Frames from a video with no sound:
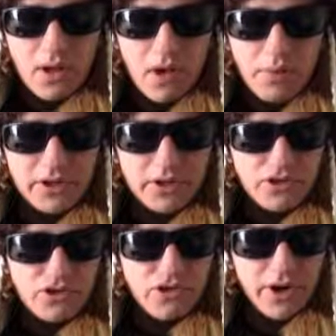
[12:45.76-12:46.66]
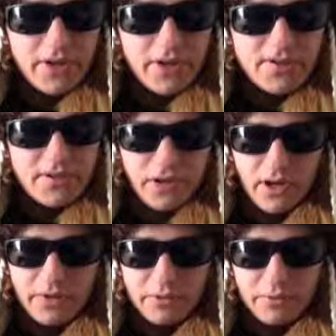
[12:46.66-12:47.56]
how many trades the
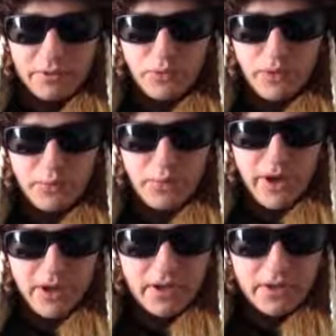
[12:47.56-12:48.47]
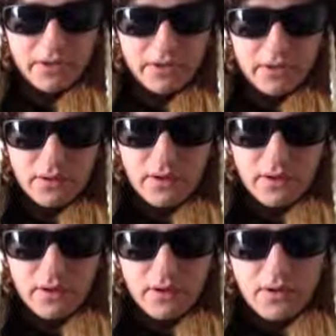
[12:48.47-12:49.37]
other people were making
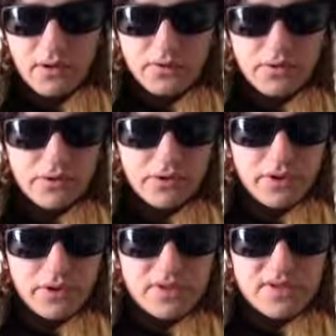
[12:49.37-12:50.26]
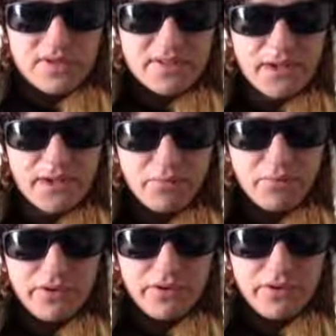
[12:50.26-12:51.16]
during these same
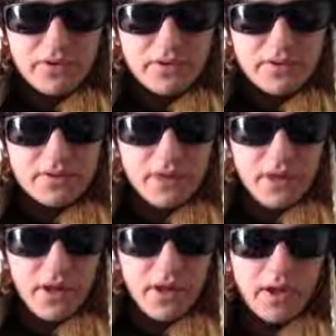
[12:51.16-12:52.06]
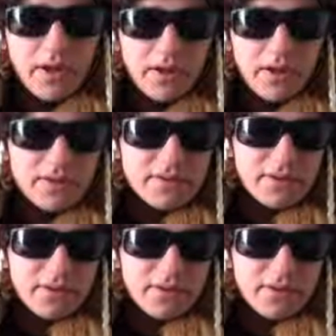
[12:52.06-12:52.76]
periods, and